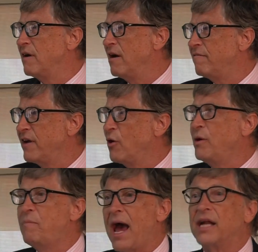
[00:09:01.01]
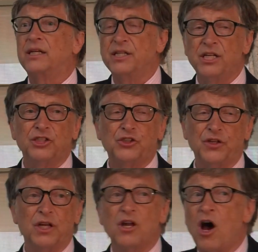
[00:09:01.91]
a very bad
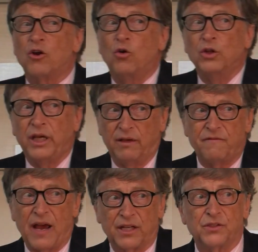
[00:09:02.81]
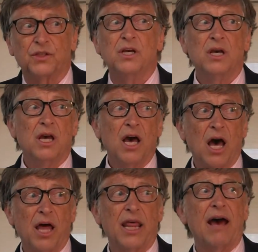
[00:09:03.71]
condition that not only affects
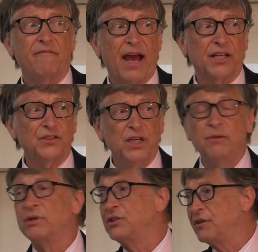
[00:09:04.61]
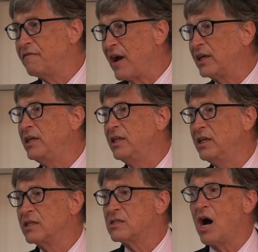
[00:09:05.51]
that vaccine, but is affecting
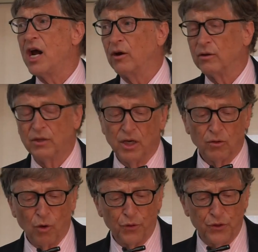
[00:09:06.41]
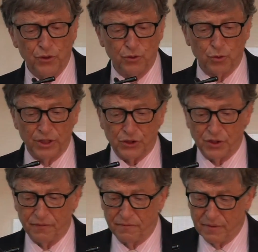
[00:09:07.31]
the entire growth and
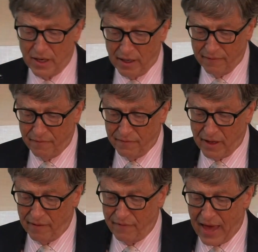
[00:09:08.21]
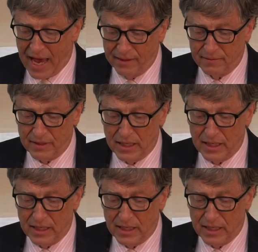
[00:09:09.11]
nutrition of that